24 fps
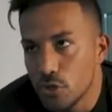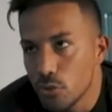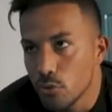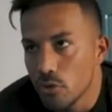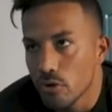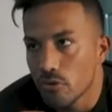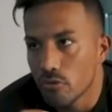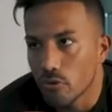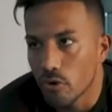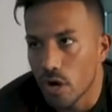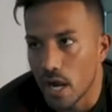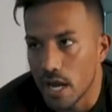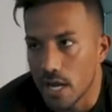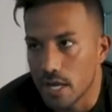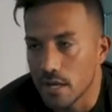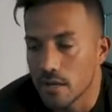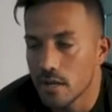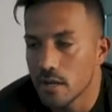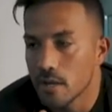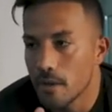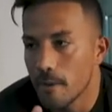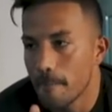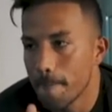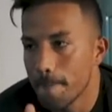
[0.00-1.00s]
do it right,
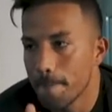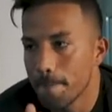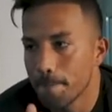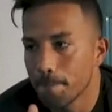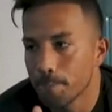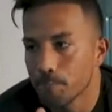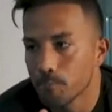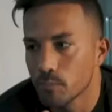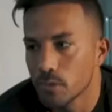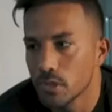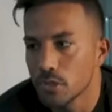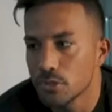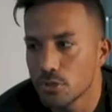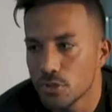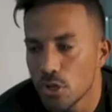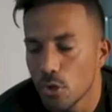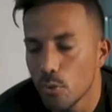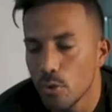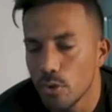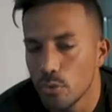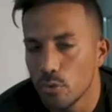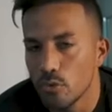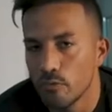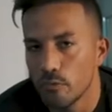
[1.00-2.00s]
there's no
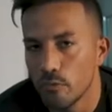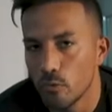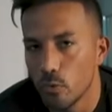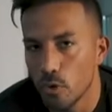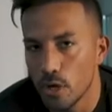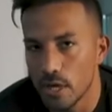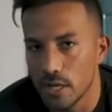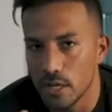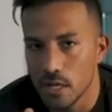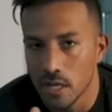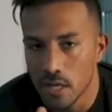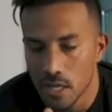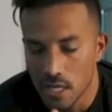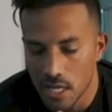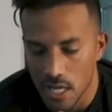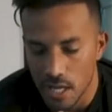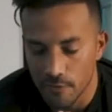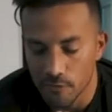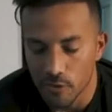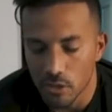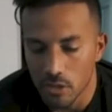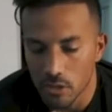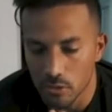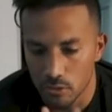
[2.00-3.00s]
way to avoid,
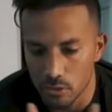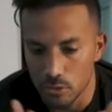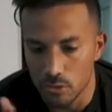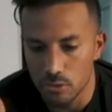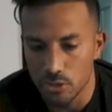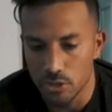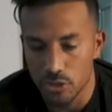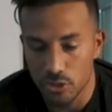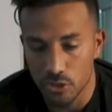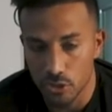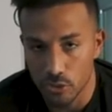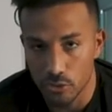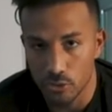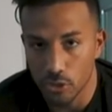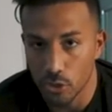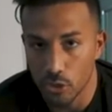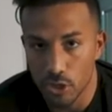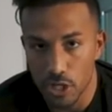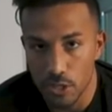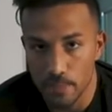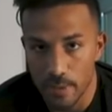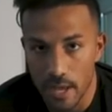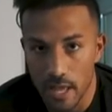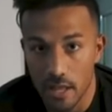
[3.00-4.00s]
if you're gonna lose
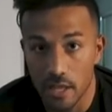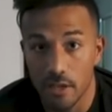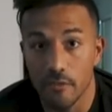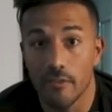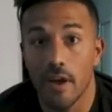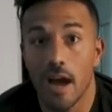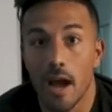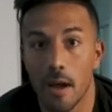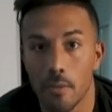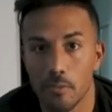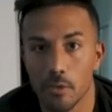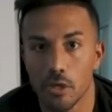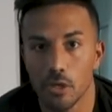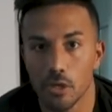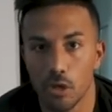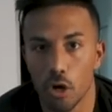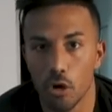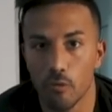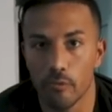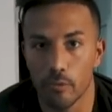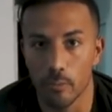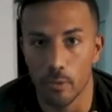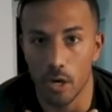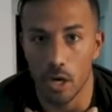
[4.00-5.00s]
30 pounds, if I'm gonna
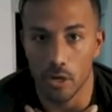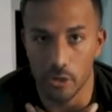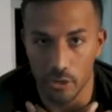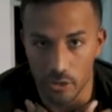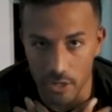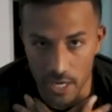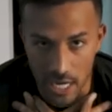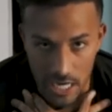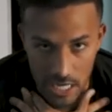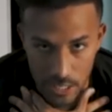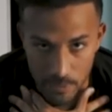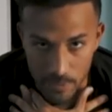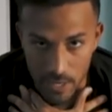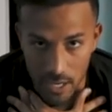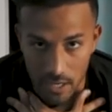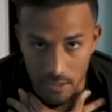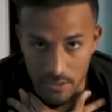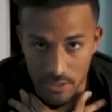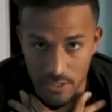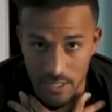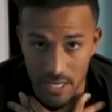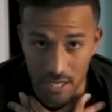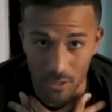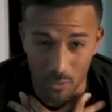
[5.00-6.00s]
go from 190
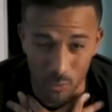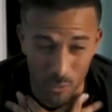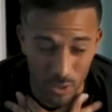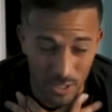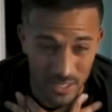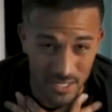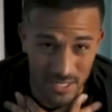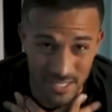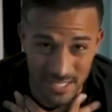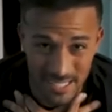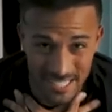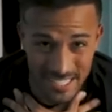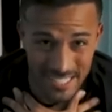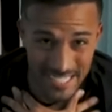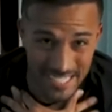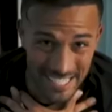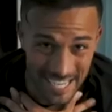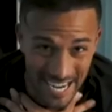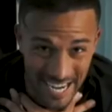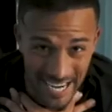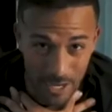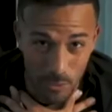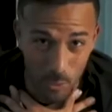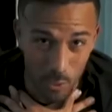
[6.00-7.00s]
pounds down to
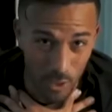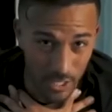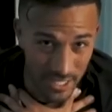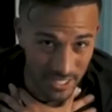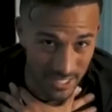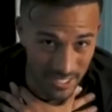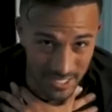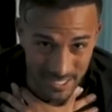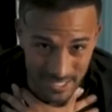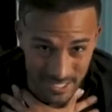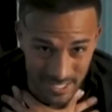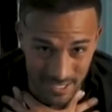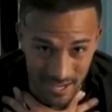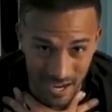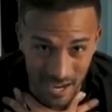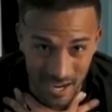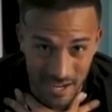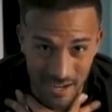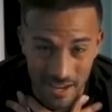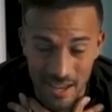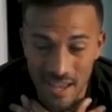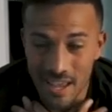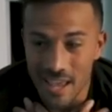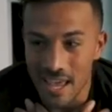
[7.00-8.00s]
168,
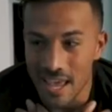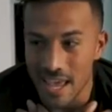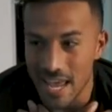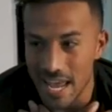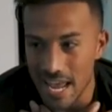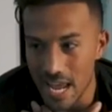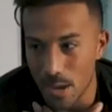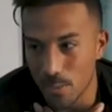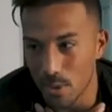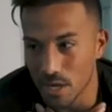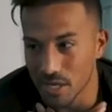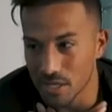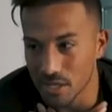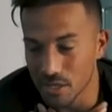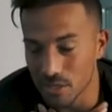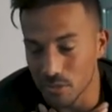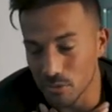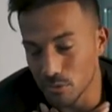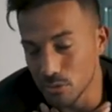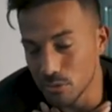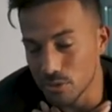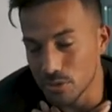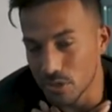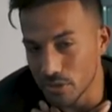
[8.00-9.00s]
169, am I gonna
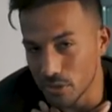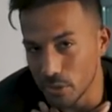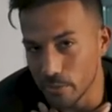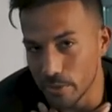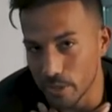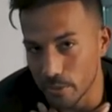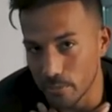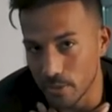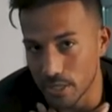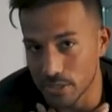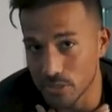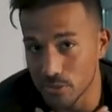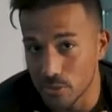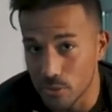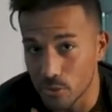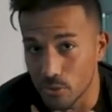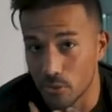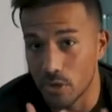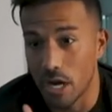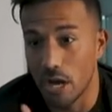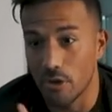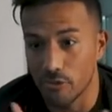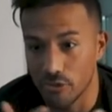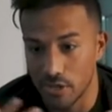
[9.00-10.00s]
lose a little bit of muscle
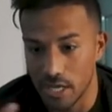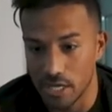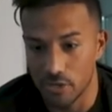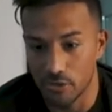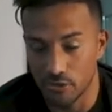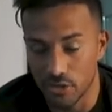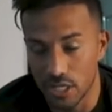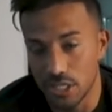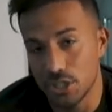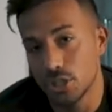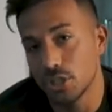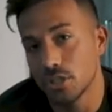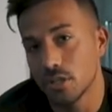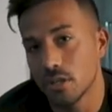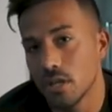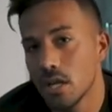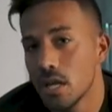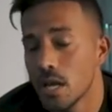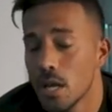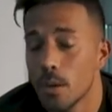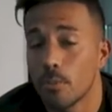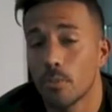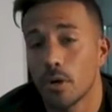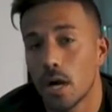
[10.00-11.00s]
throughout that duration?
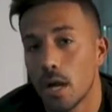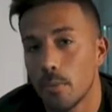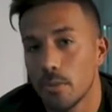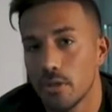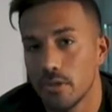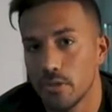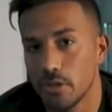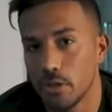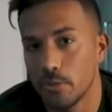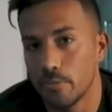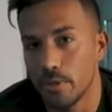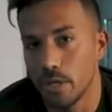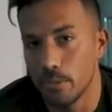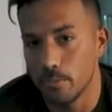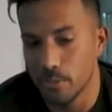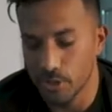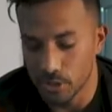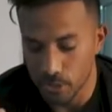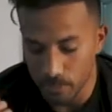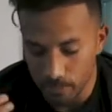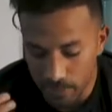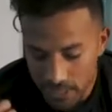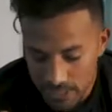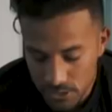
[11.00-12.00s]
Probably a little bit,
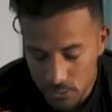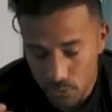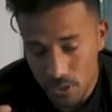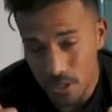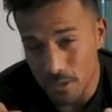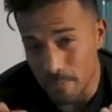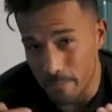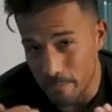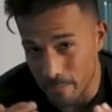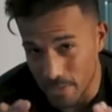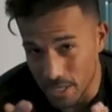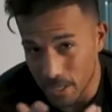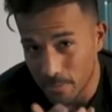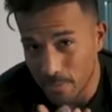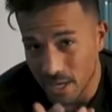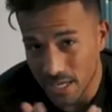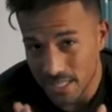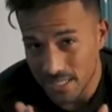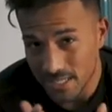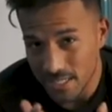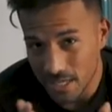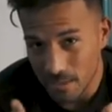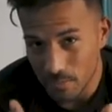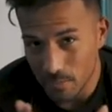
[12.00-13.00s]
but the best way to
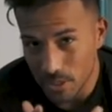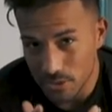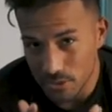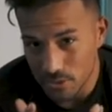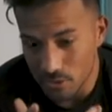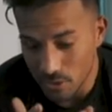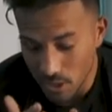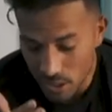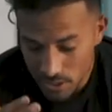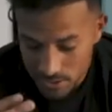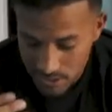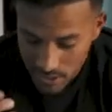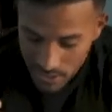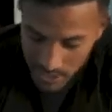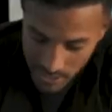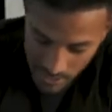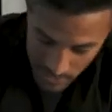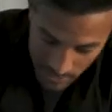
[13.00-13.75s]
minimize that muscle loss